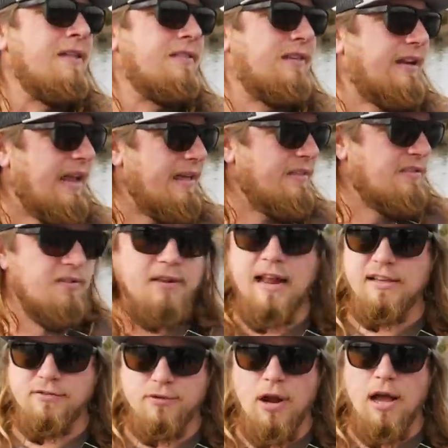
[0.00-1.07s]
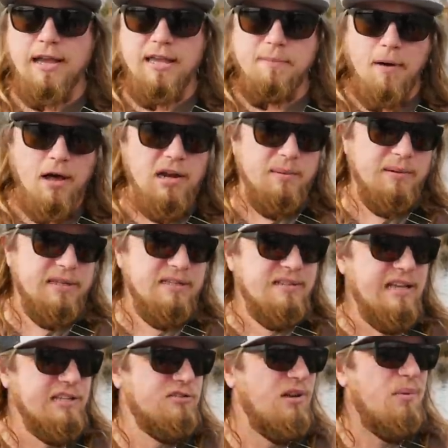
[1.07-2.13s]
Today, it's a nice rocky bottom on this
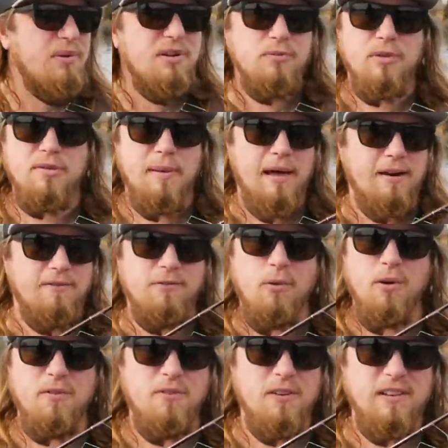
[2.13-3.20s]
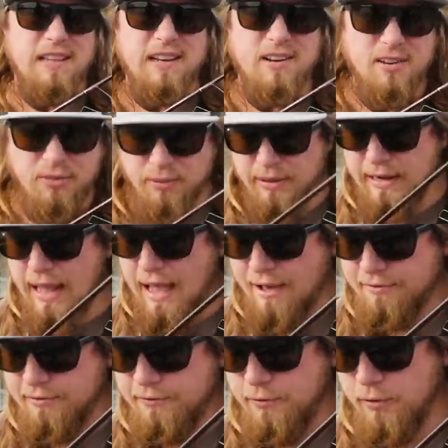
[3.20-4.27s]
lake, so I went with about a 4 foot leader,
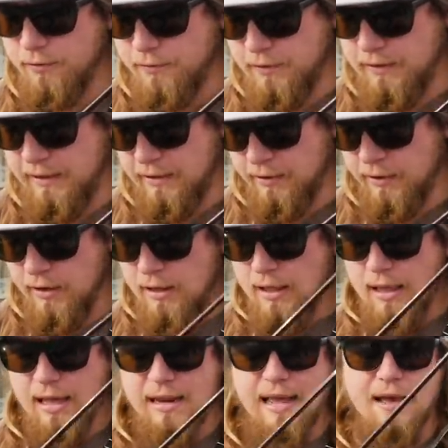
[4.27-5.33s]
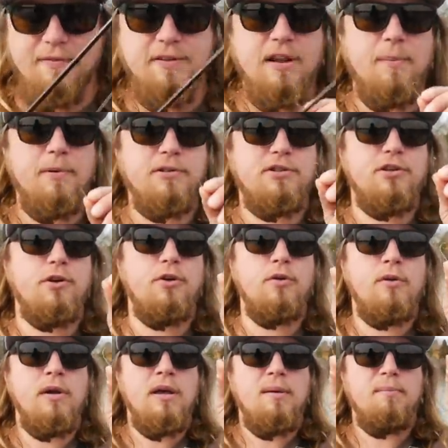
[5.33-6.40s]
3.5 to 4 foot leader, and I have a number
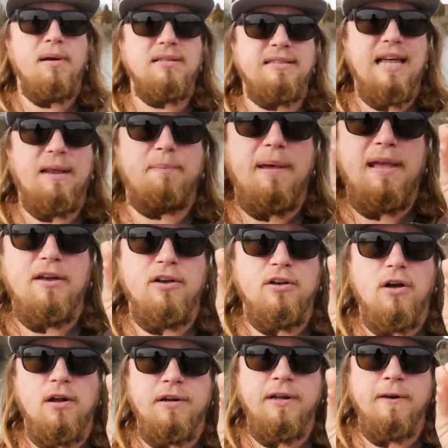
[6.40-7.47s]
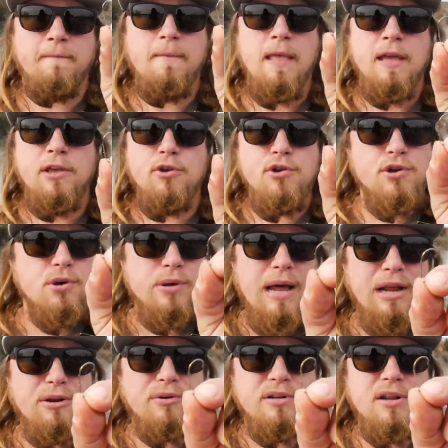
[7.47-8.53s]
2 mustad bait hook on here. You can go
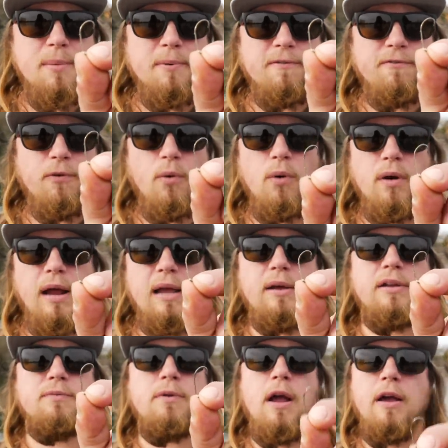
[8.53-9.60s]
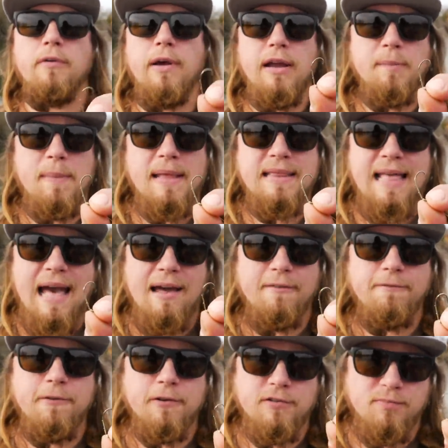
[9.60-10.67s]
down to a number 4. I could recommend
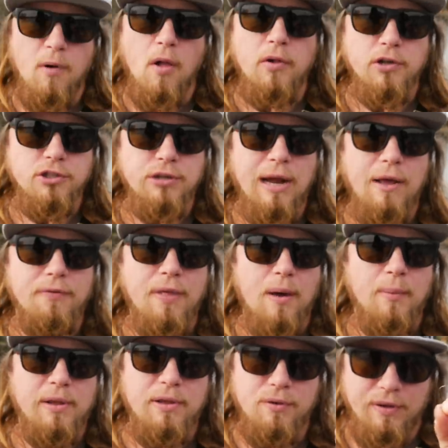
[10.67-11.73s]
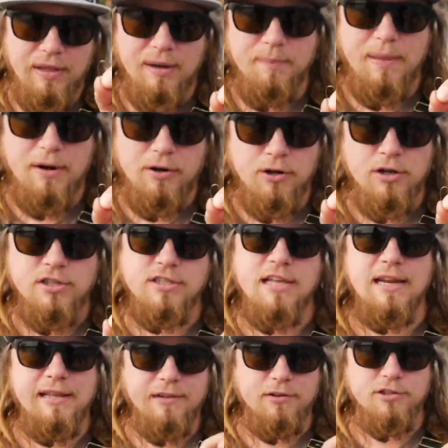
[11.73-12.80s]
that for smaller trout. That way you can get a better hook
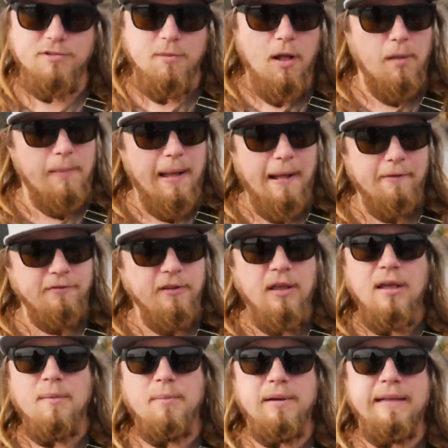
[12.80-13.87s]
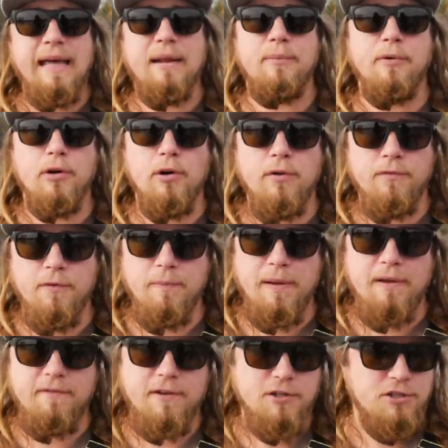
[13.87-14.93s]
set in those small mouths. But again, we're going for
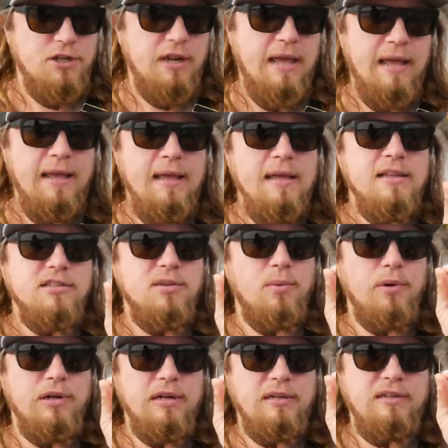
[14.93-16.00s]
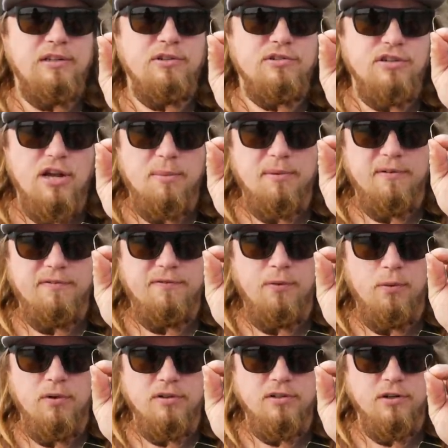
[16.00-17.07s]
big fish today, so we're gonna use a number
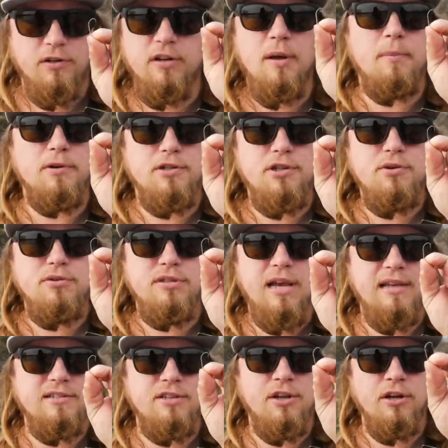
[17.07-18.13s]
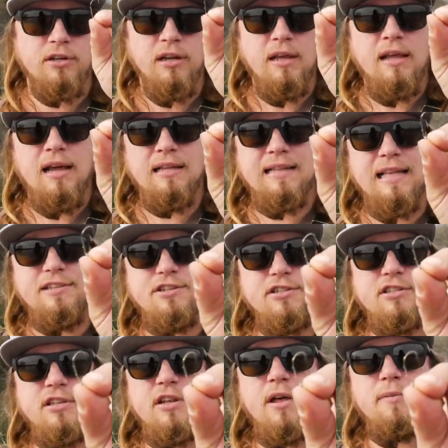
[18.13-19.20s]
4 or a number 2 size hook, and that's
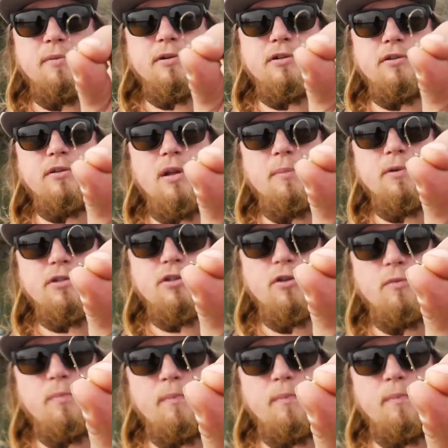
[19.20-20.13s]
just another number 2